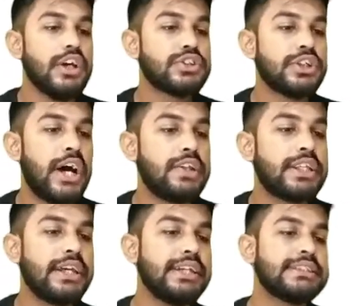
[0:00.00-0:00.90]
So now the
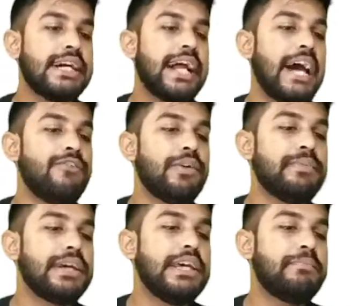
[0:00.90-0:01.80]
thing is that I would
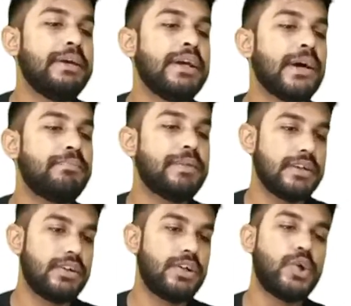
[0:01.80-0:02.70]
be keeping up
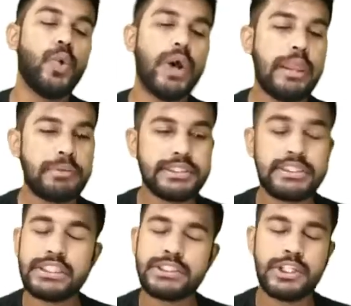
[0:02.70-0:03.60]
two elements,
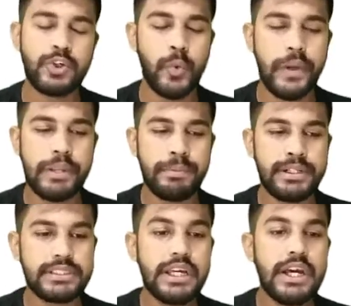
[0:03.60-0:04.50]
just the two
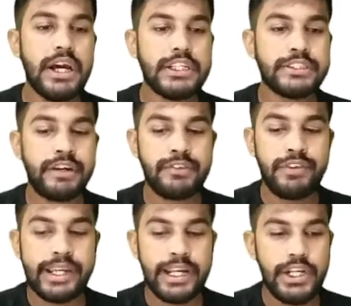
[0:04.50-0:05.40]
elements. So what
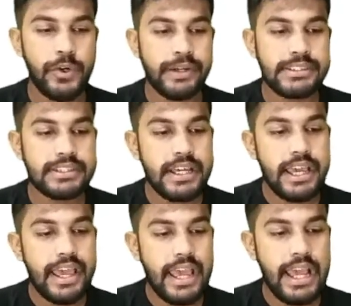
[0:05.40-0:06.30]
we can do is
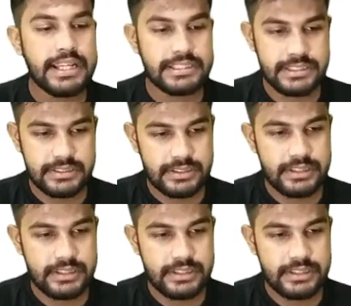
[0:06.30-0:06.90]
x